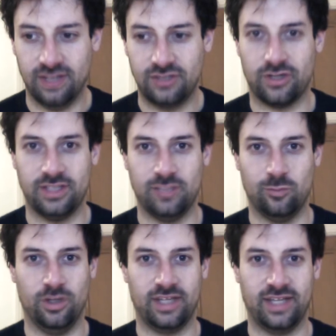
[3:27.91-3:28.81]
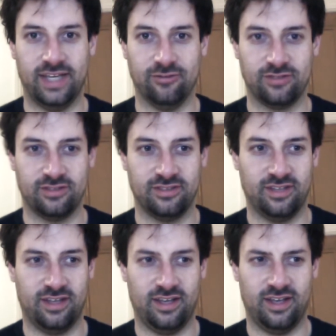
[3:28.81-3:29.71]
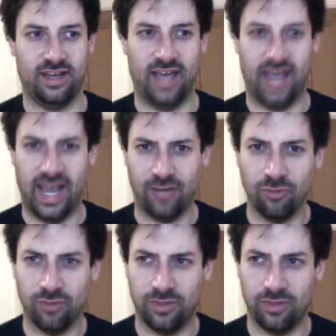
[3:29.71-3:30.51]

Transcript: Trying to work out how